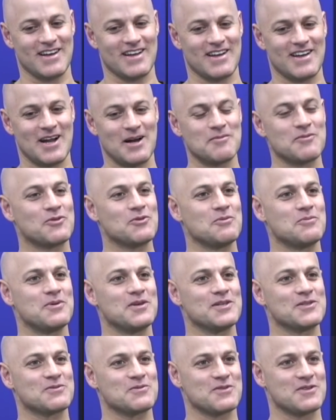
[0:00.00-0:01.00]
come to
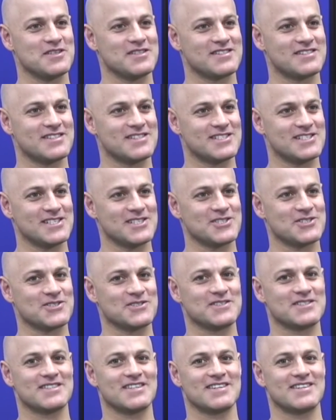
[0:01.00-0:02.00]
peace with this
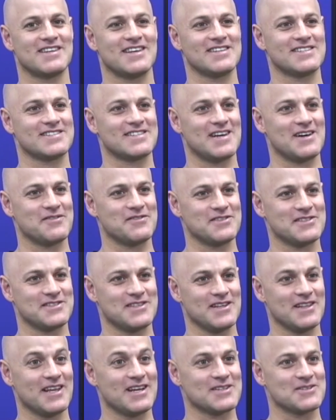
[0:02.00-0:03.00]
decision that Asaf is
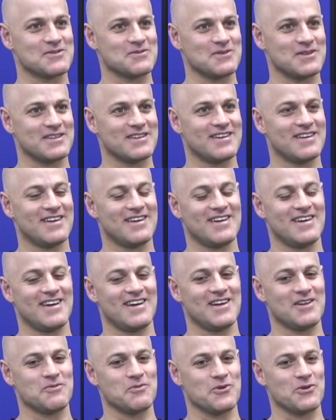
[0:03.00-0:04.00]
the last one,
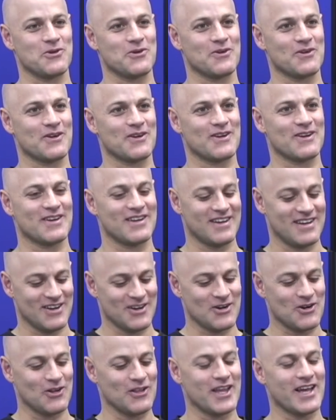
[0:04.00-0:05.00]
and we're
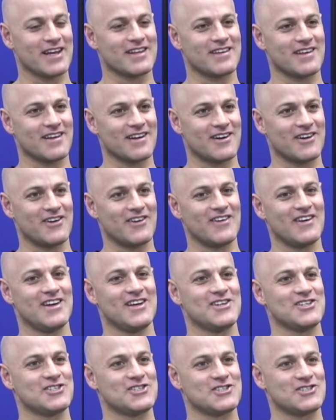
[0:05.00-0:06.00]
collecting our
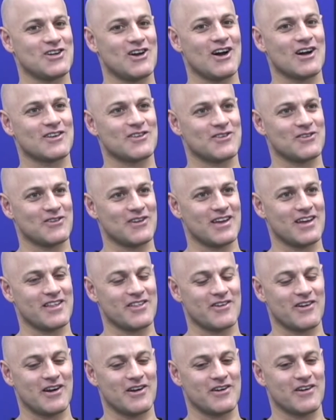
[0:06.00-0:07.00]
stocks
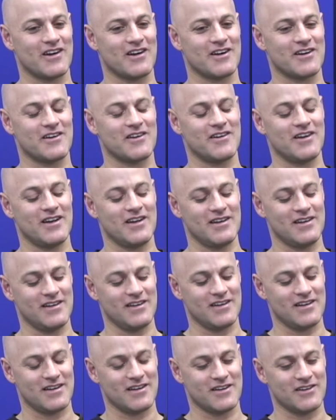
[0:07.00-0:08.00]
together,
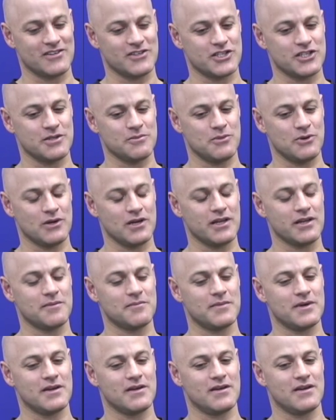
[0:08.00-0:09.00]
our shibolim,
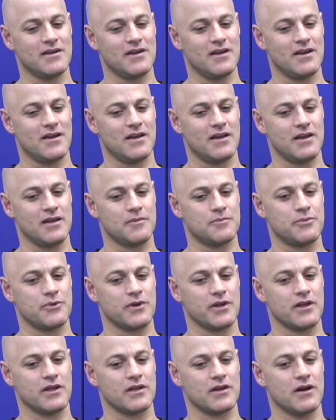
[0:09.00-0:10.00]
and
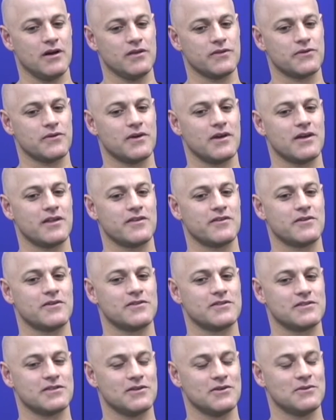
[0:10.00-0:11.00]
putting it all together.
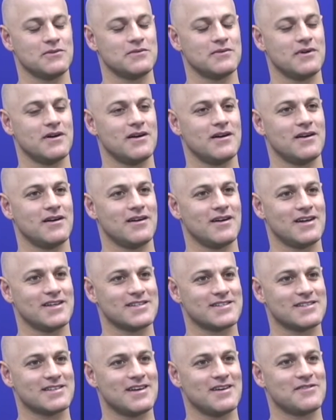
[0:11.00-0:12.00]
So
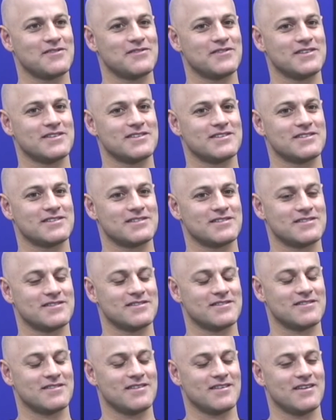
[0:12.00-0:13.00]
Asaf is
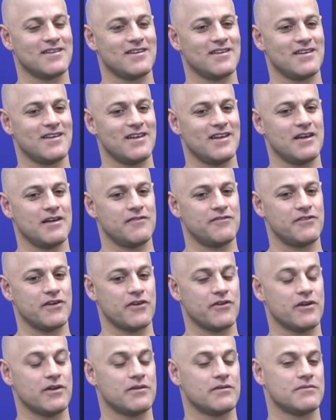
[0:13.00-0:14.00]
a
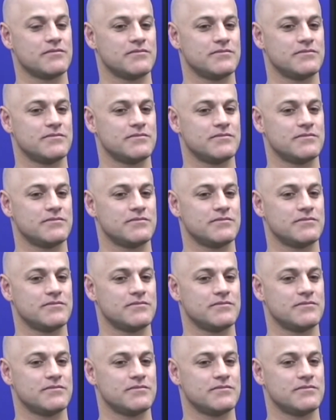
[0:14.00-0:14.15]
very